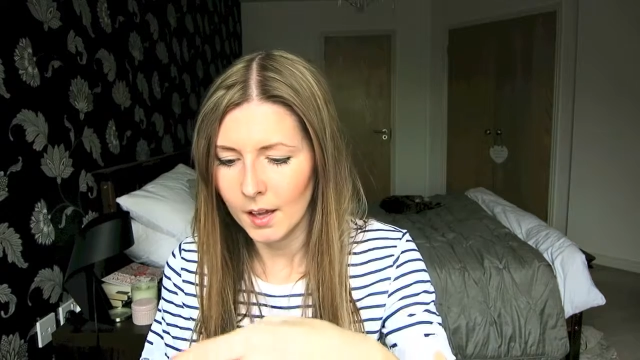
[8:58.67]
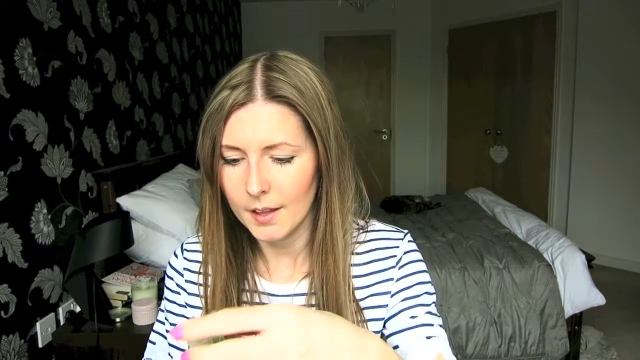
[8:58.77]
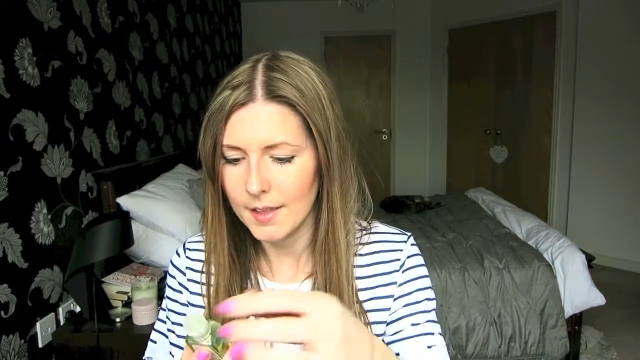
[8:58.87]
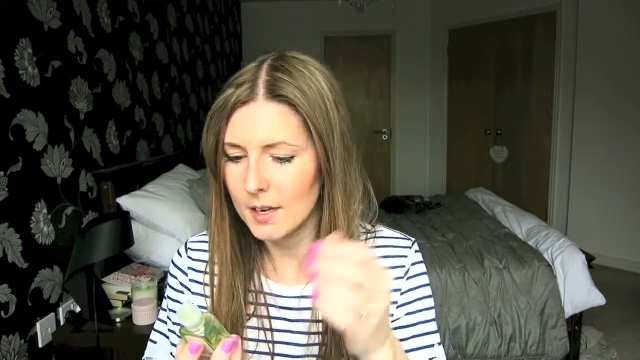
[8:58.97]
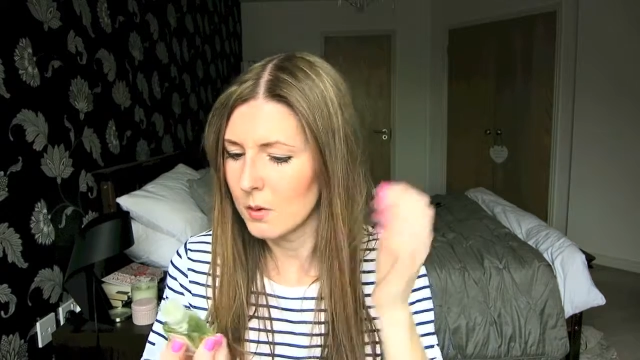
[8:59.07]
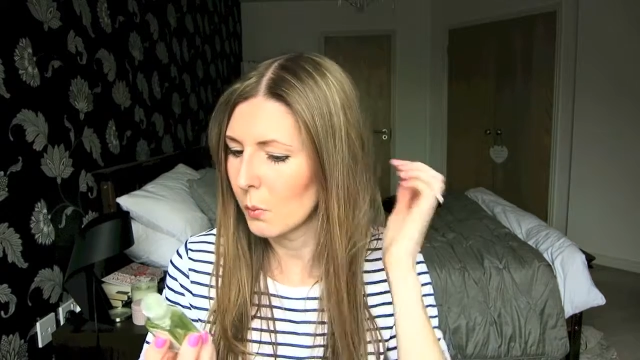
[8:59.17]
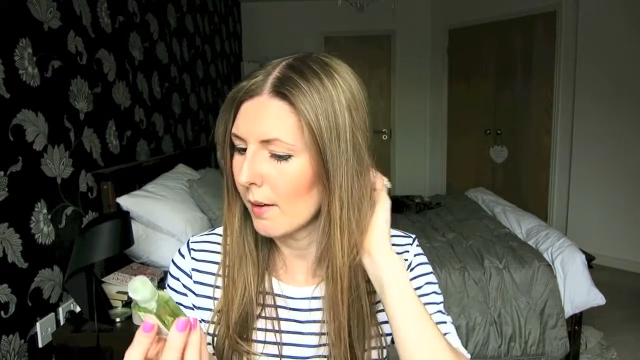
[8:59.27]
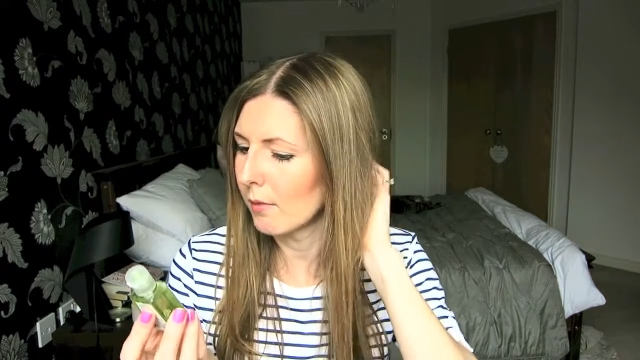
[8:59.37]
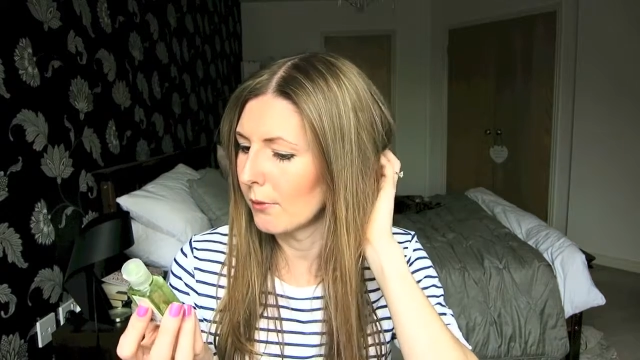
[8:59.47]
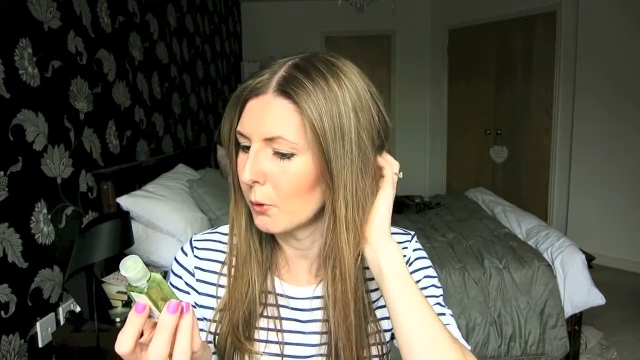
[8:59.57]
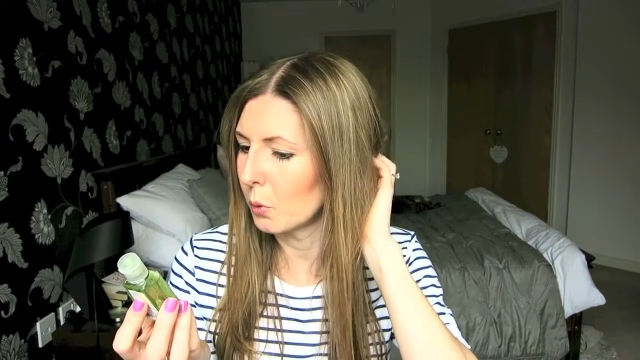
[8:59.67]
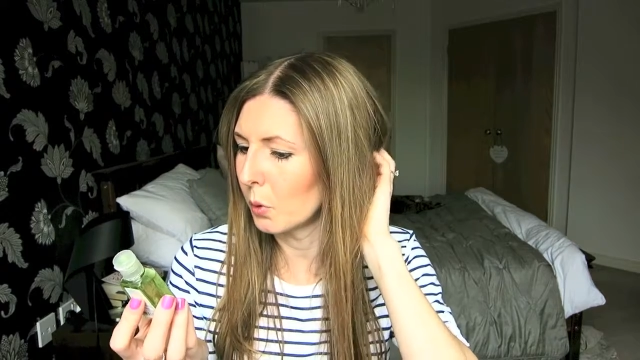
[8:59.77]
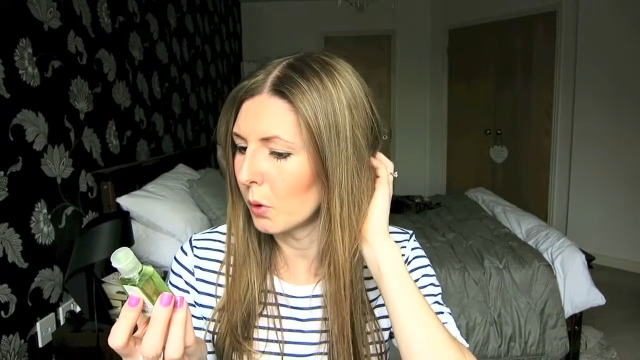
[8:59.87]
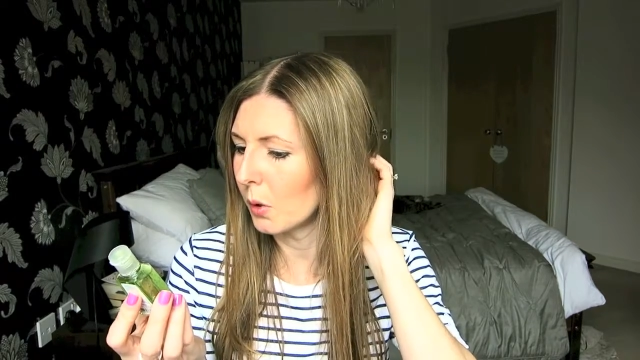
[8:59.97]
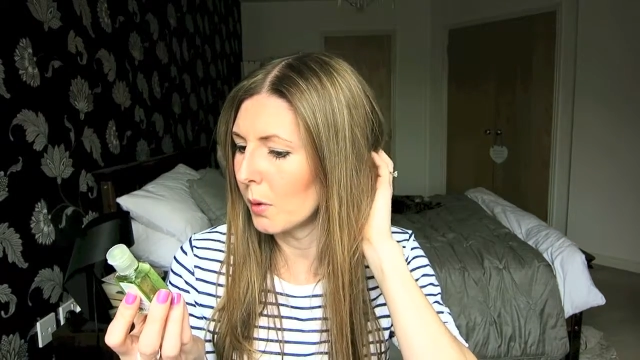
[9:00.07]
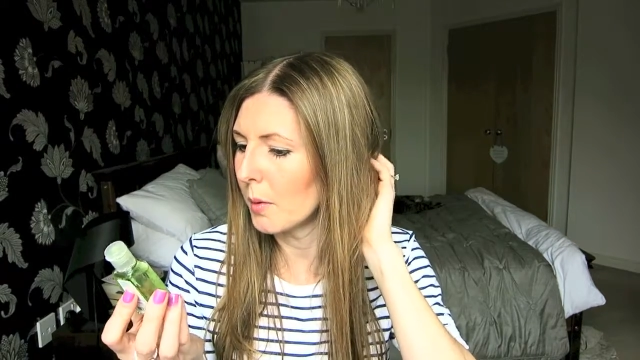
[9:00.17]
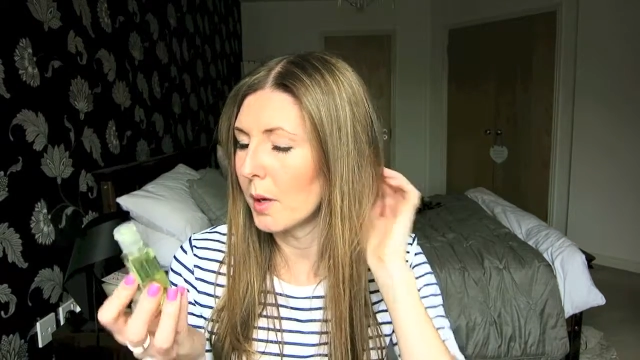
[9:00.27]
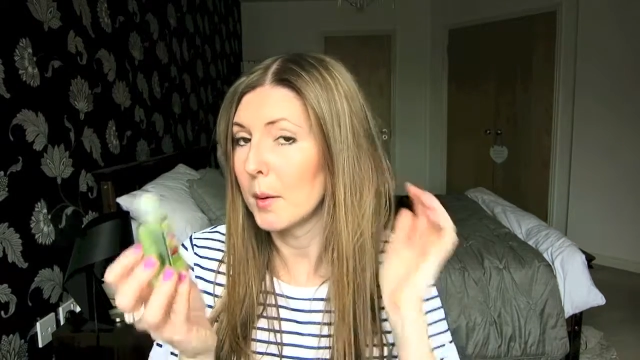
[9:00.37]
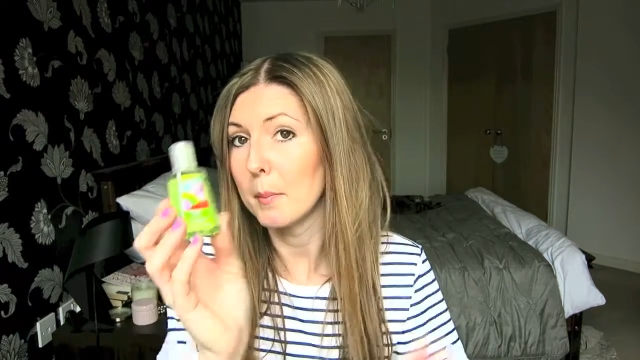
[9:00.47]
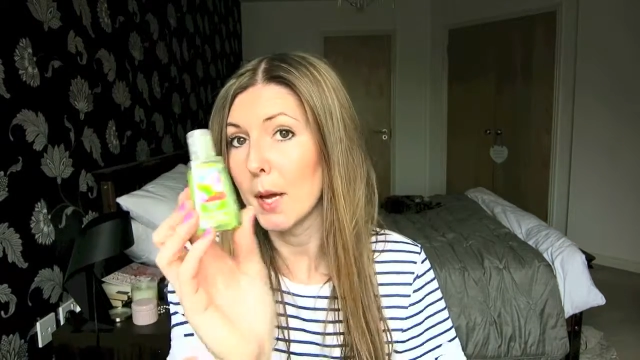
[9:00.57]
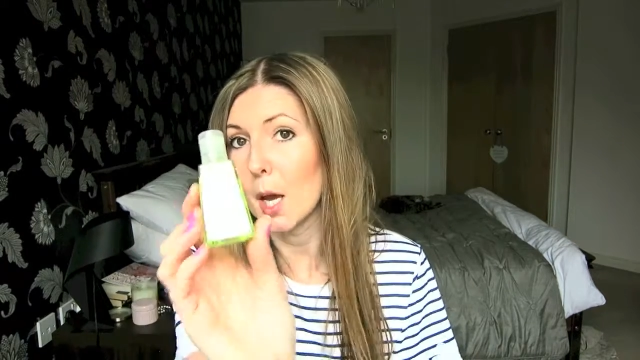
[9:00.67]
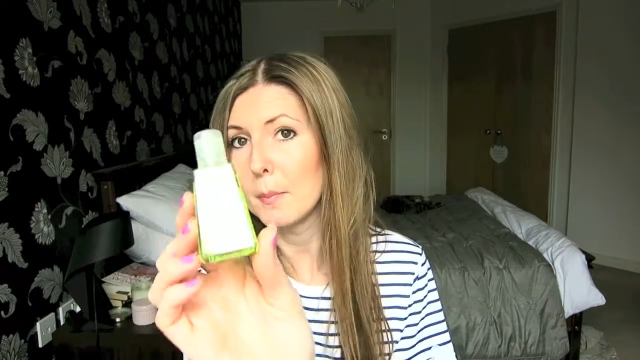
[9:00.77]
I then went for A